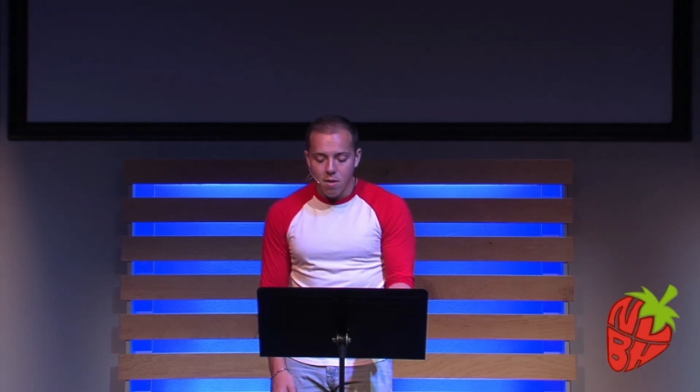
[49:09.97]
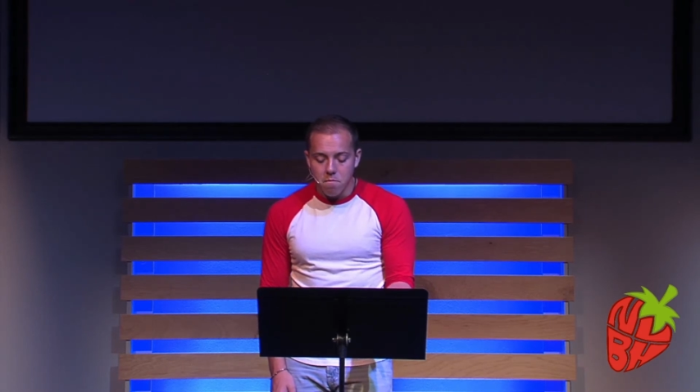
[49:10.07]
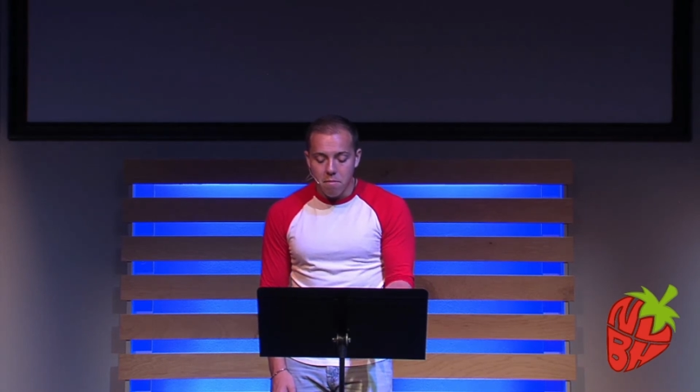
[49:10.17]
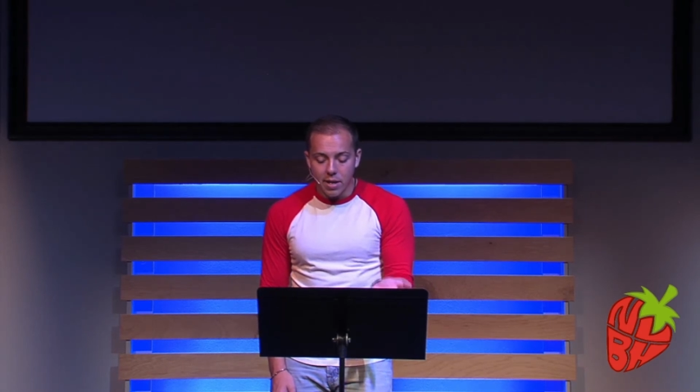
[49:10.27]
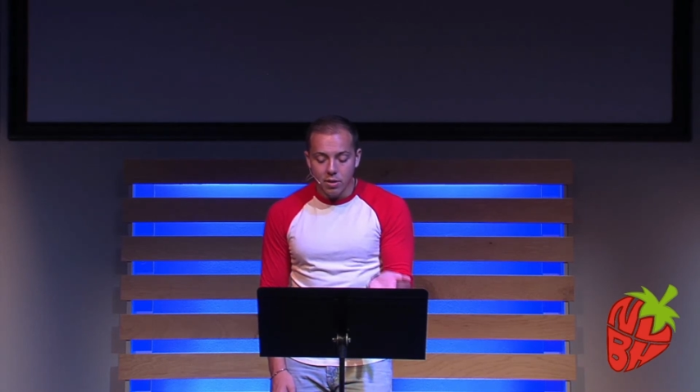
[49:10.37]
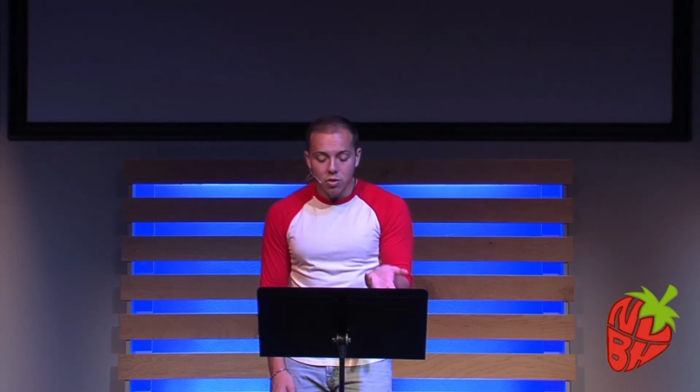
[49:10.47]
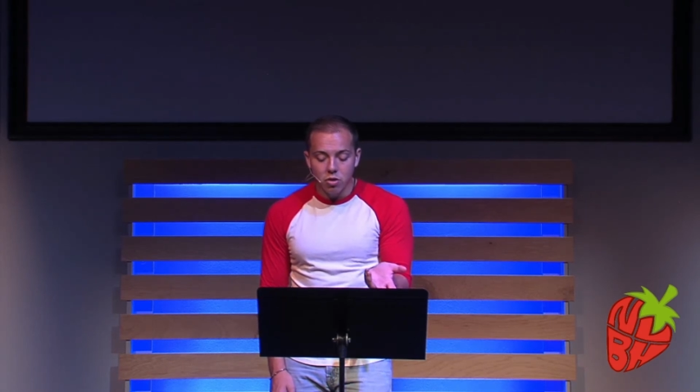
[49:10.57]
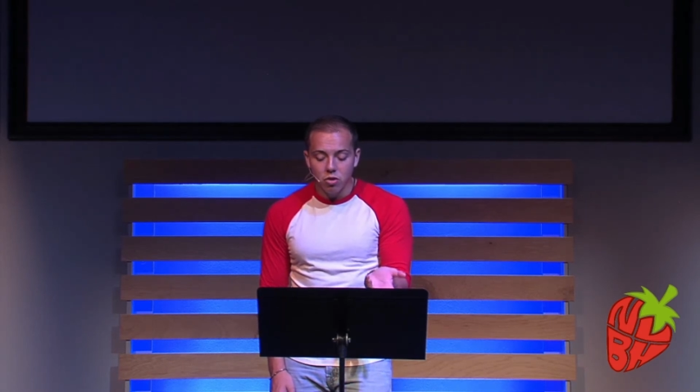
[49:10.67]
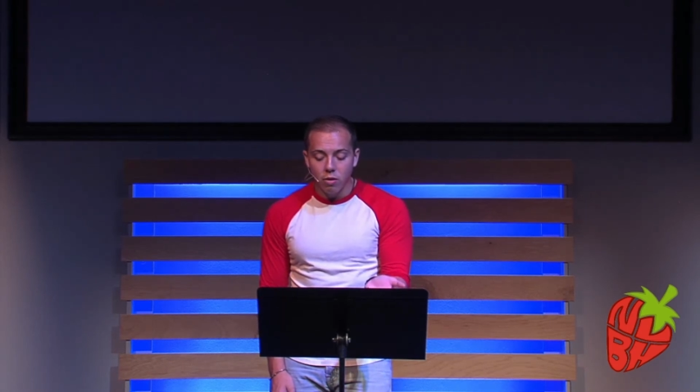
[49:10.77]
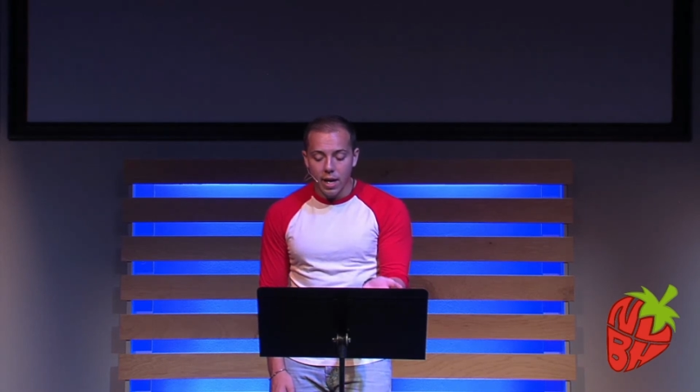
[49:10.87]
make
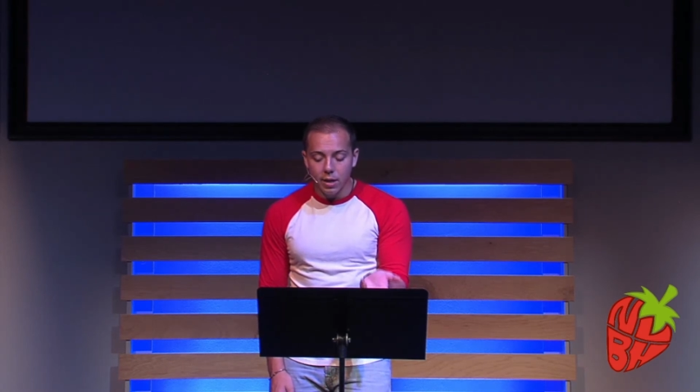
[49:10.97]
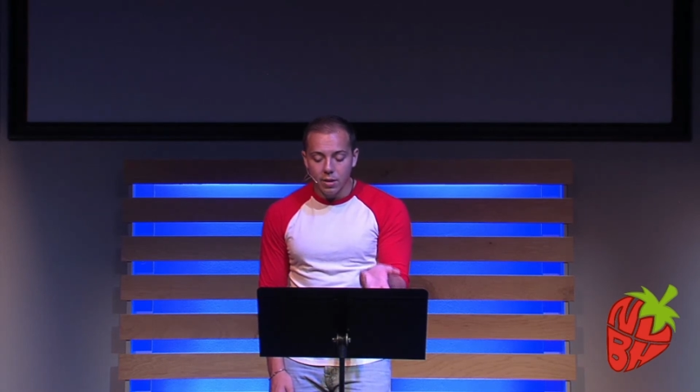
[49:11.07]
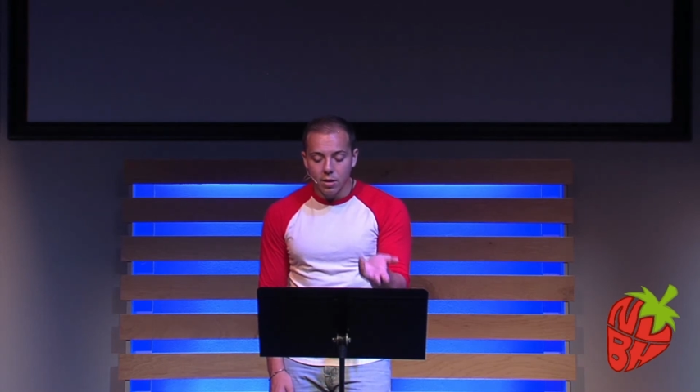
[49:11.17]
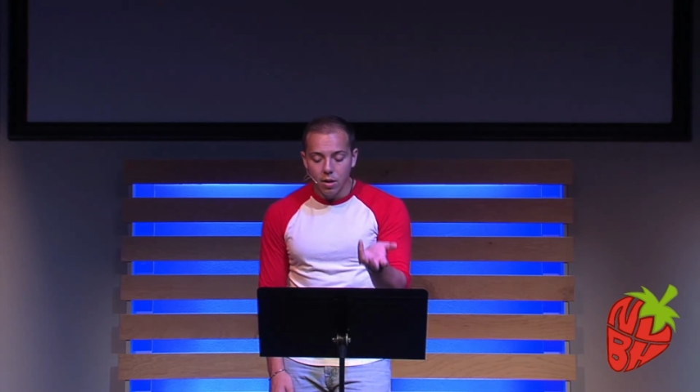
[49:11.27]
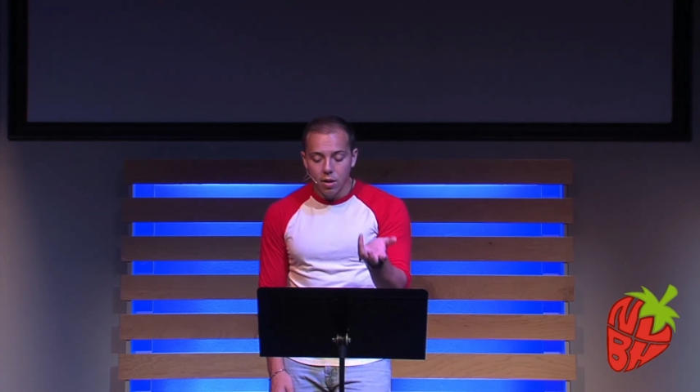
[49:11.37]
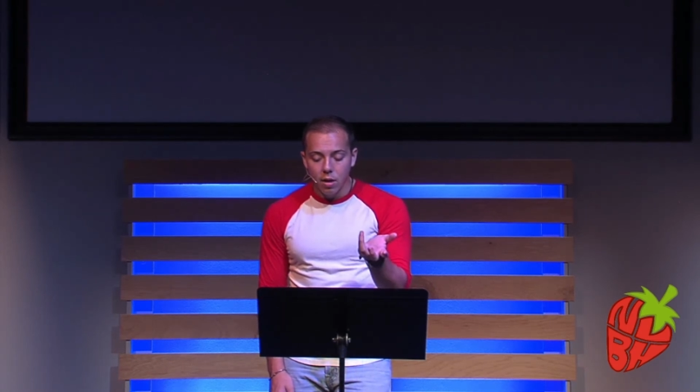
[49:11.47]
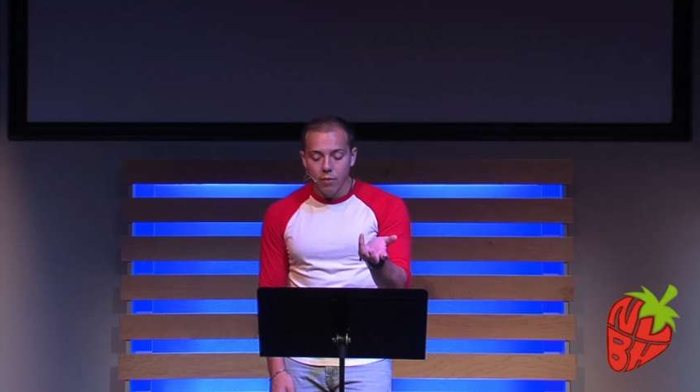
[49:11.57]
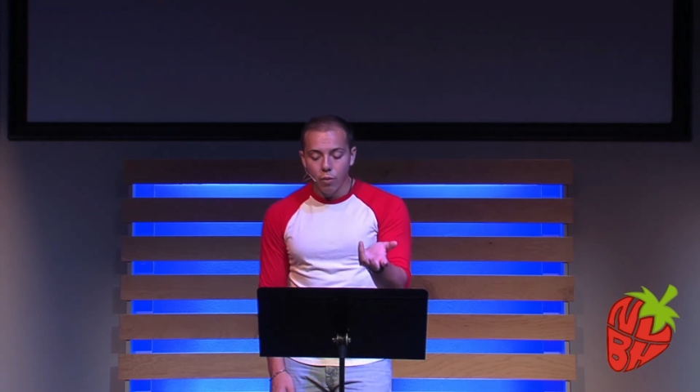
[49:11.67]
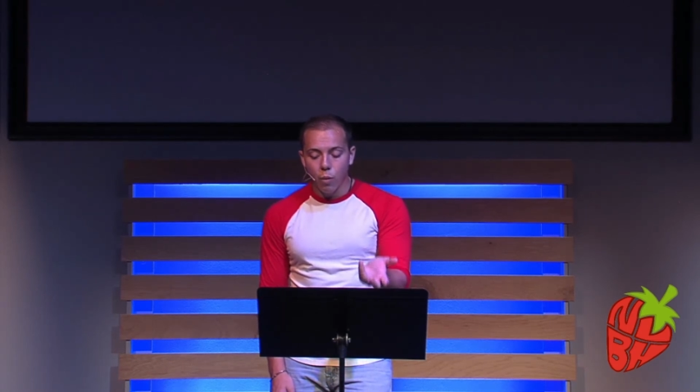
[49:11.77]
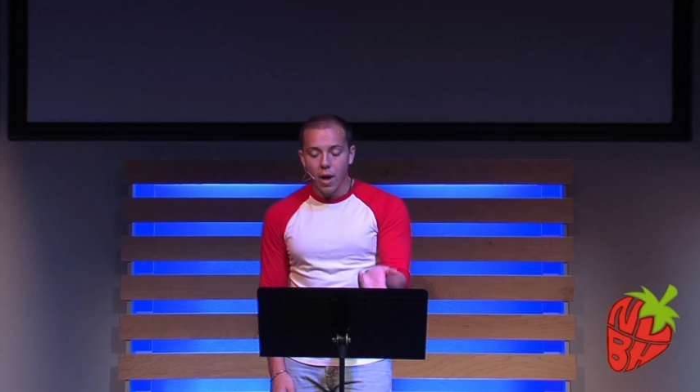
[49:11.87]
straight
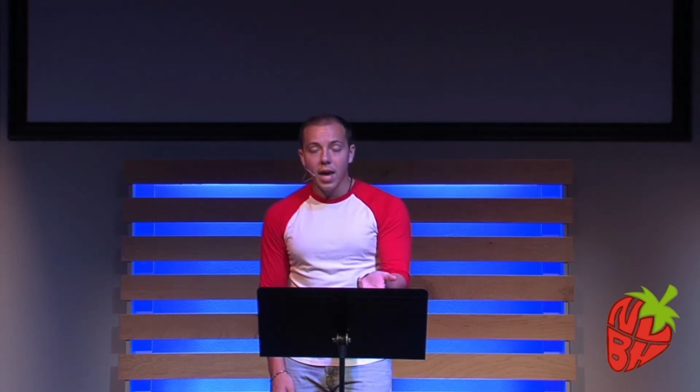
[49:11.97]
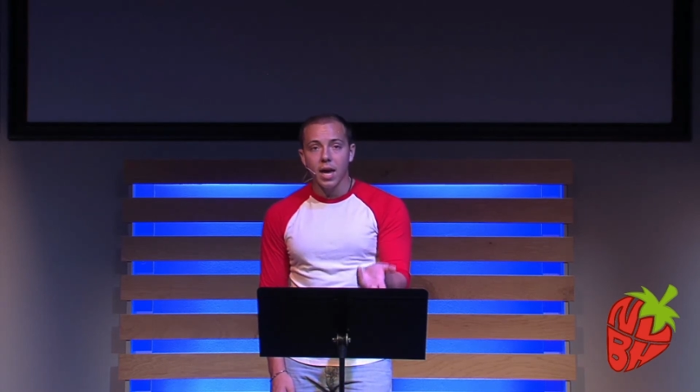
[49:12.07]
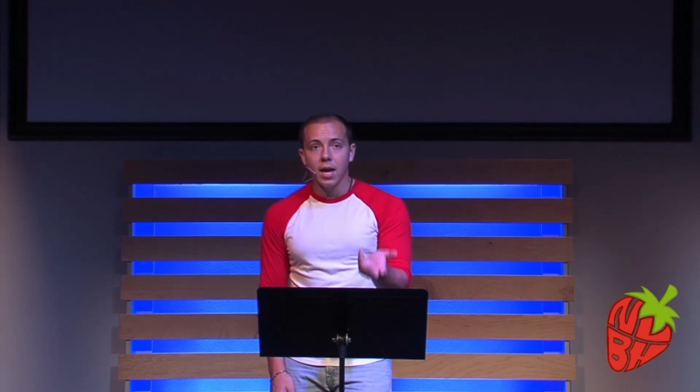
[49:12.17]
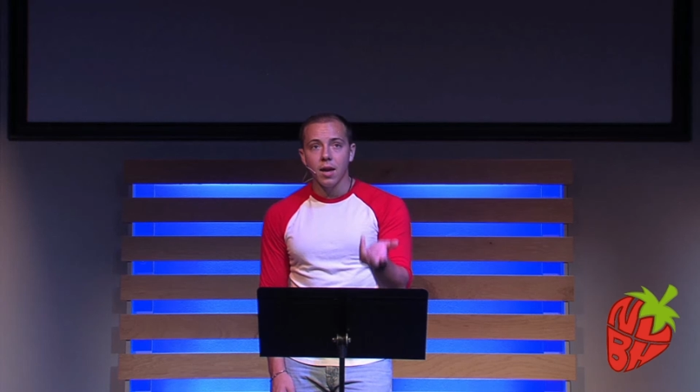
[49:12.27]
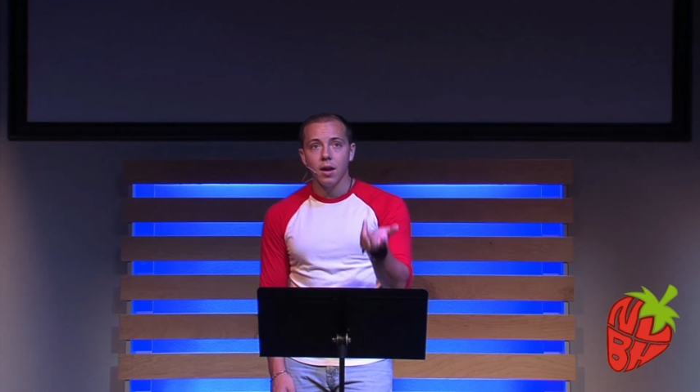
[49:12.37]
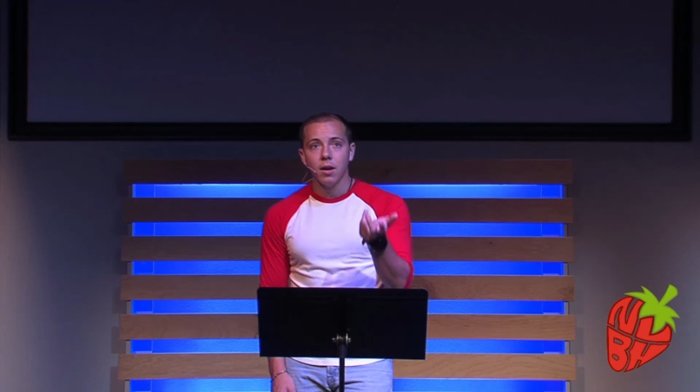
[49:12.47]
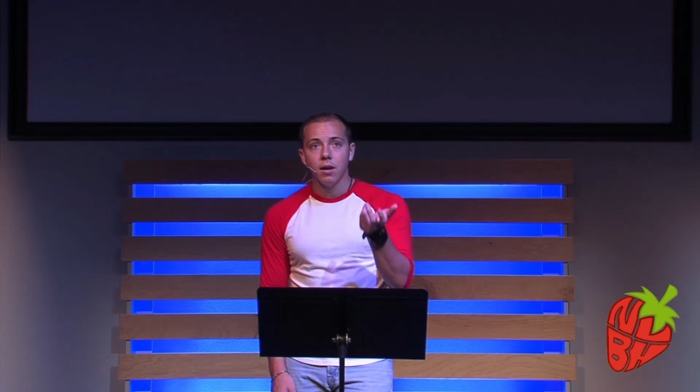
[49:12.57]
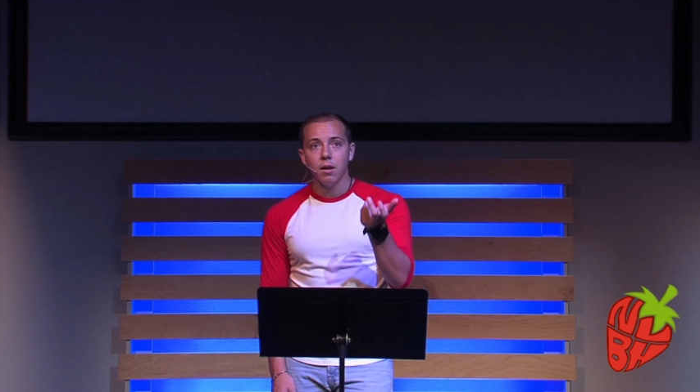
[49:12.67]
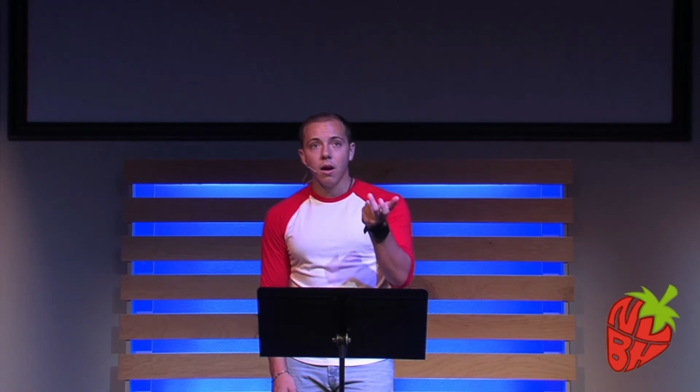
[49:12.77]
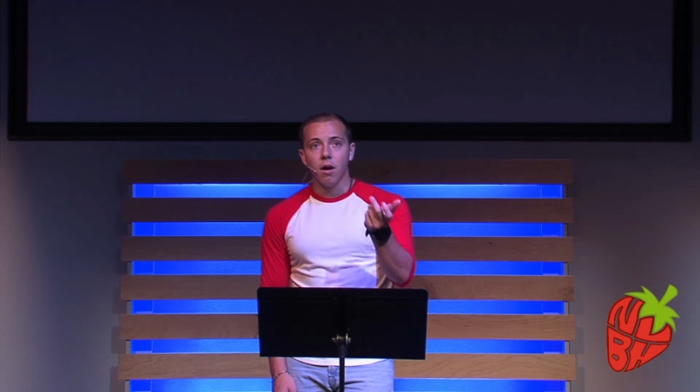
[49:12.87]
the way
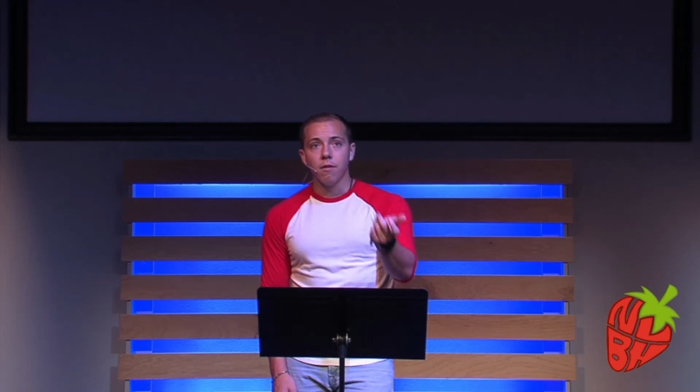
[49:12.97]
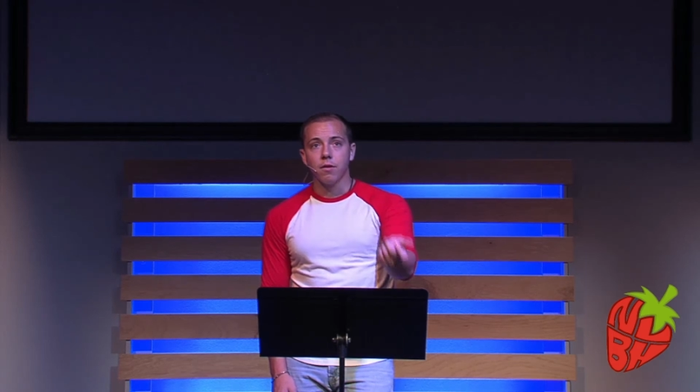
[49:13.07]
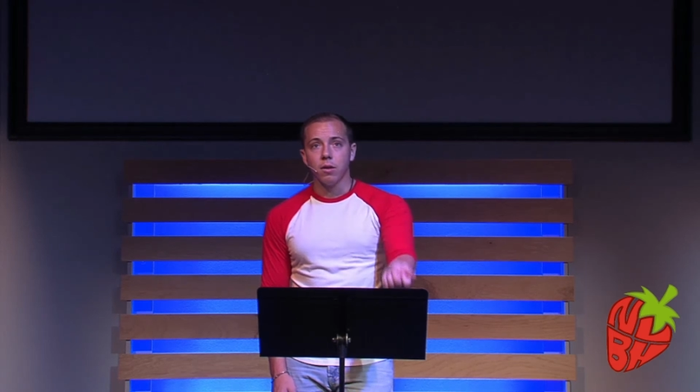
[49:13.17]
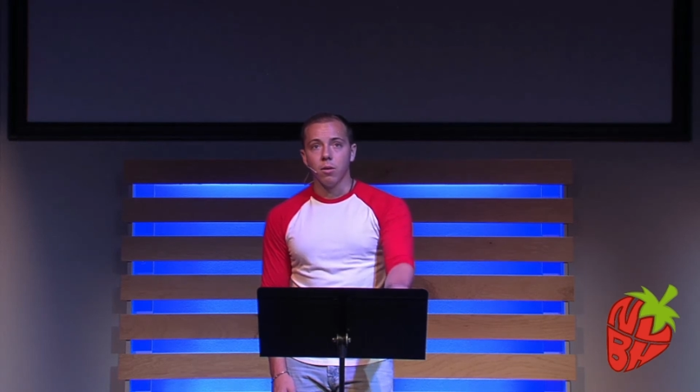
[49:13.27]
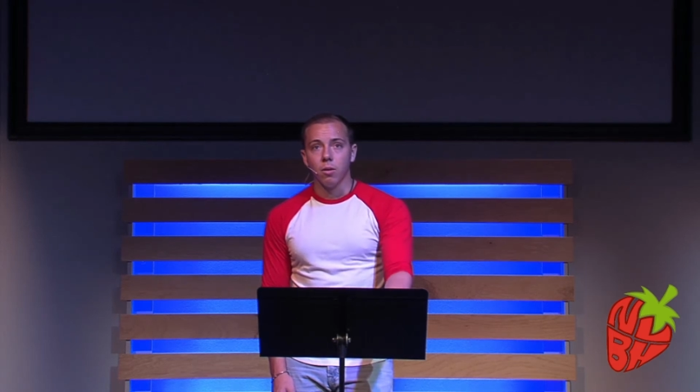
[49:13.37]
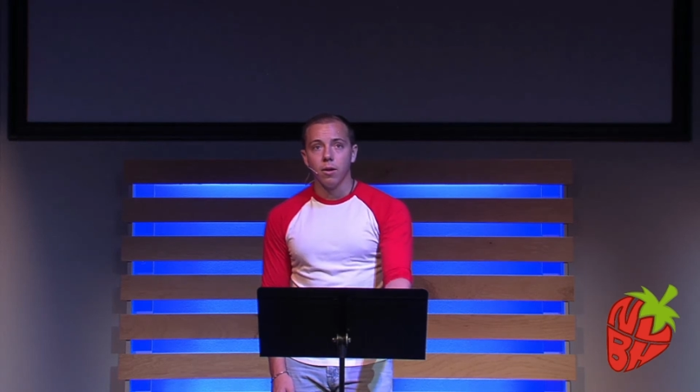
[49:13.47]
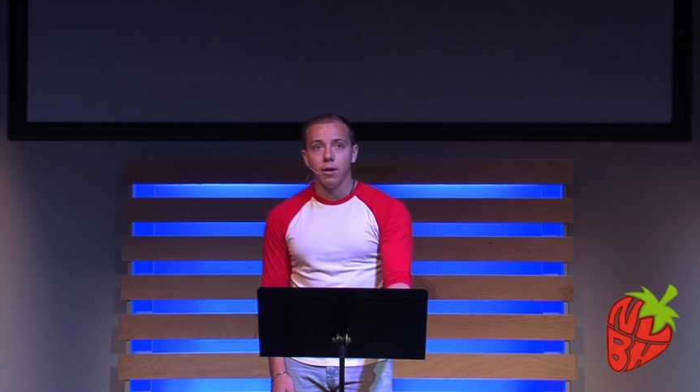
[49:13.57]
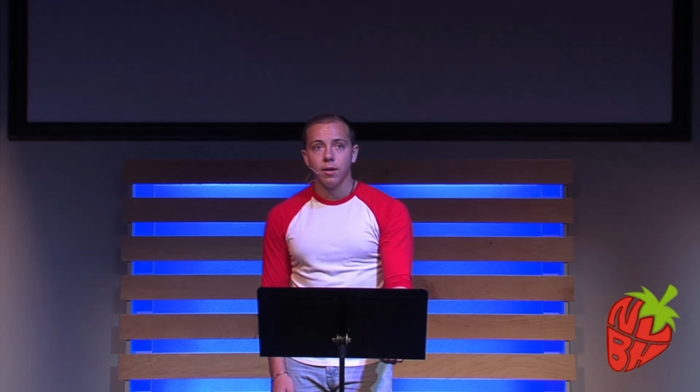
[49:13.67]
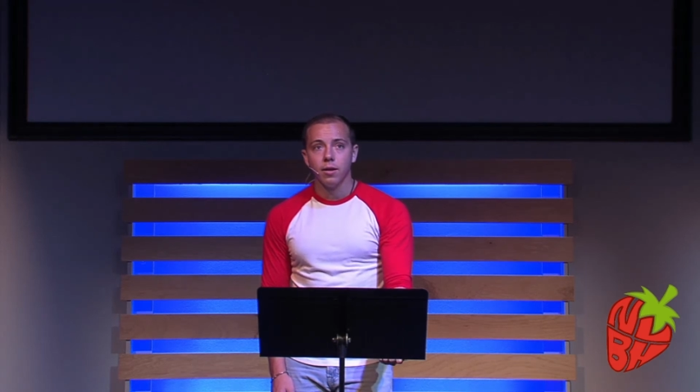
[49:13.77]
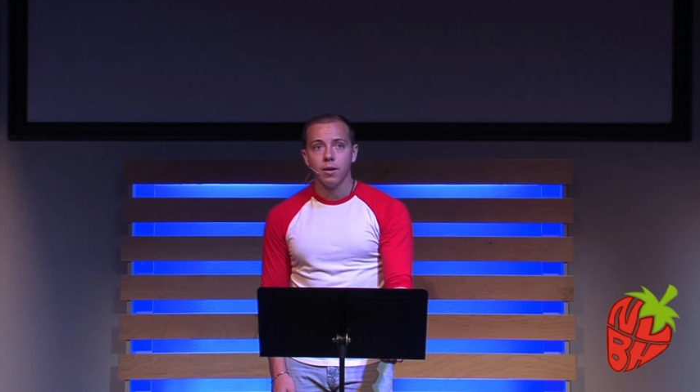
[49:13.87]
of the Lord,